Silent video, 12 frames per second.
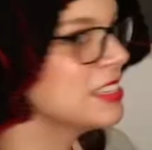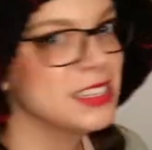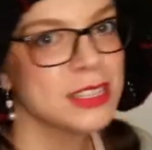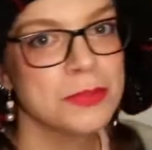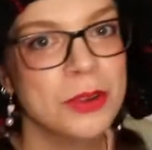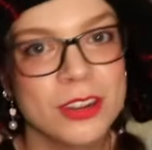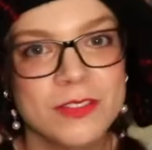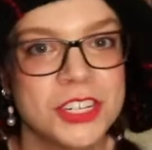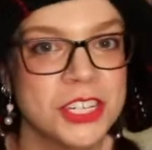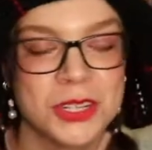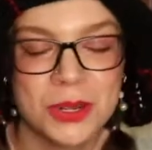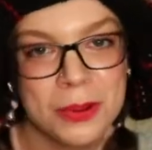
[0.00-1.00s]
It's more of
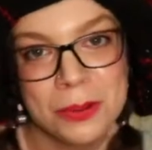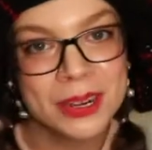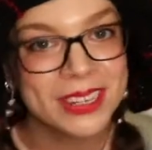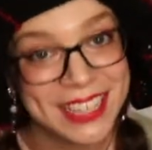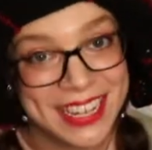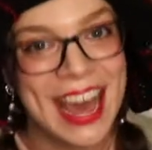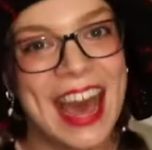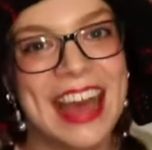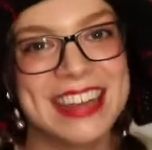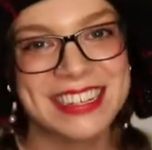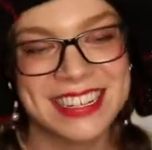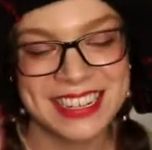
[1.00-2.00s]
just a quirky
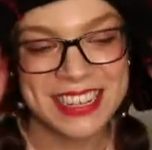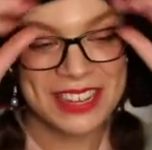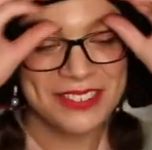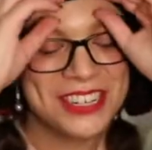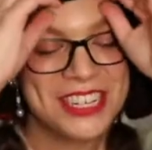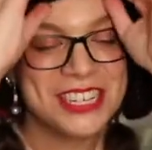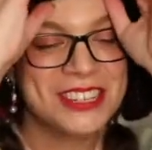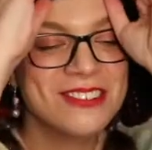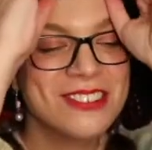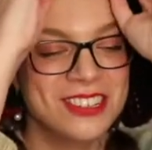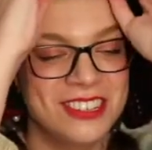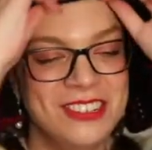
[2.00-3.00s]
hat, which is
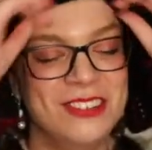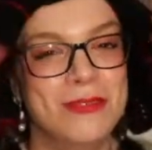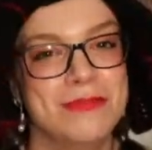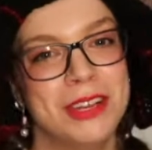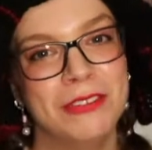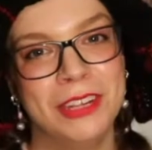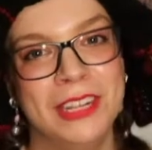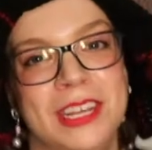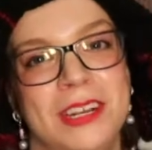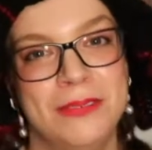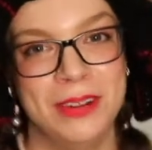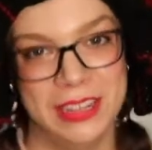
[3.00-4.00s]
cool too. I'm definitely
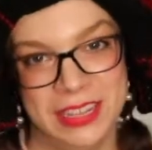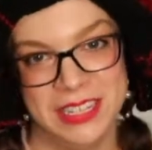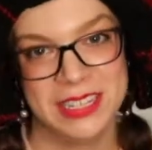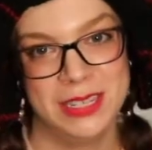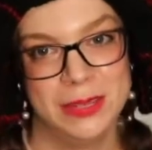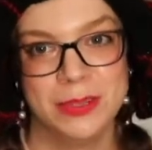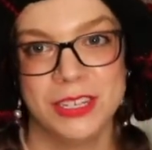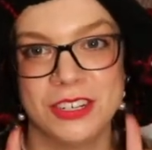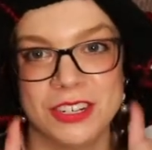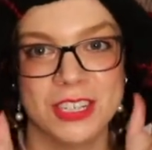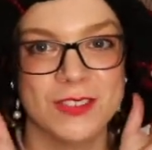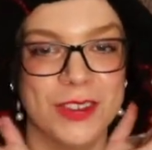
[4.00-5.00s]
gonna wear this
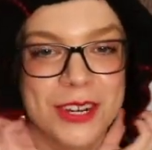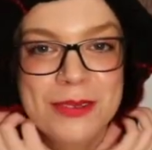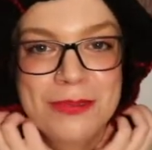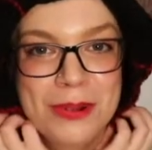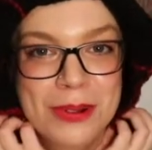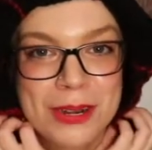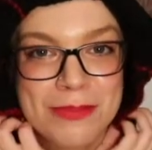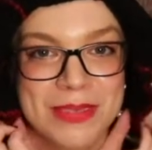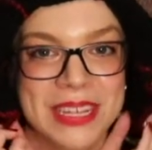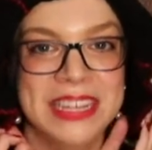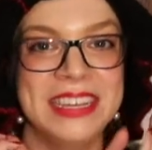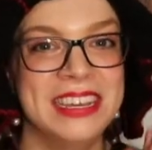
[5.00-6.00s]
winter. It's very
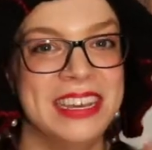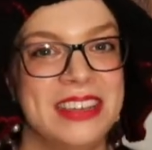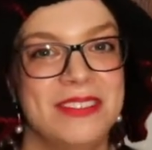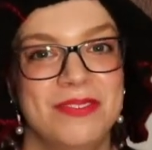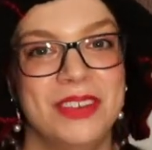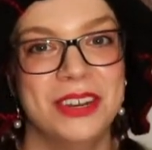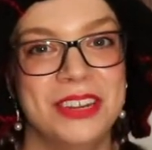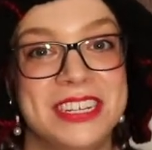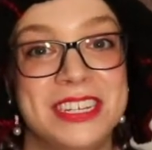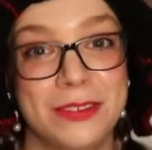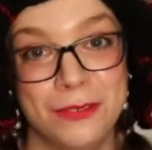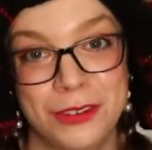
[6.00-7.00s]
warm and very
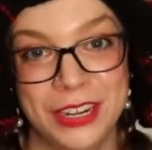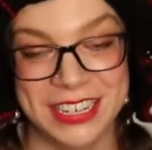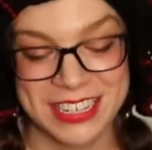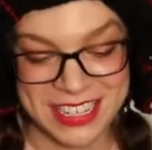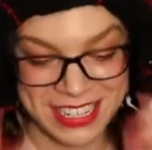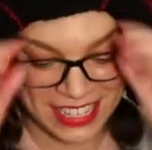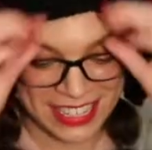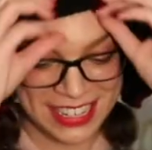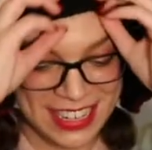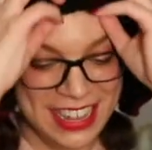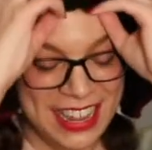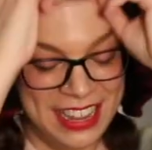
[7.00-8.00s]
different
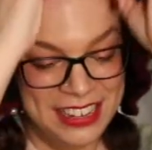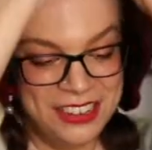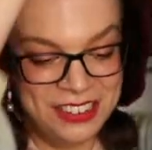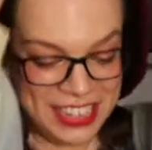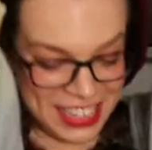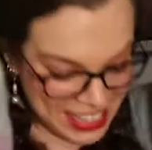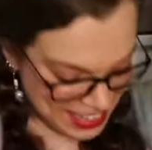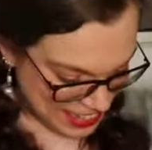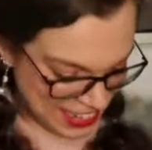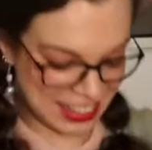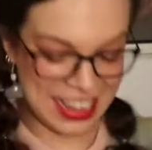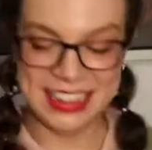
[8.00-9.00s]
and unique, and
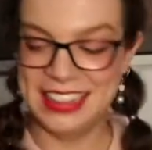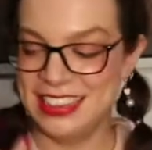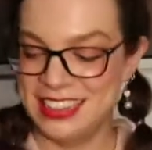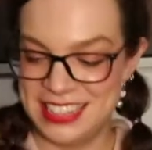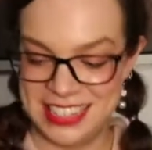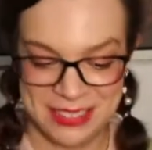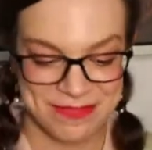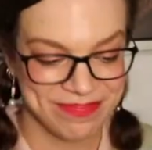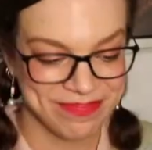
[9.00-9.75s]
I like it.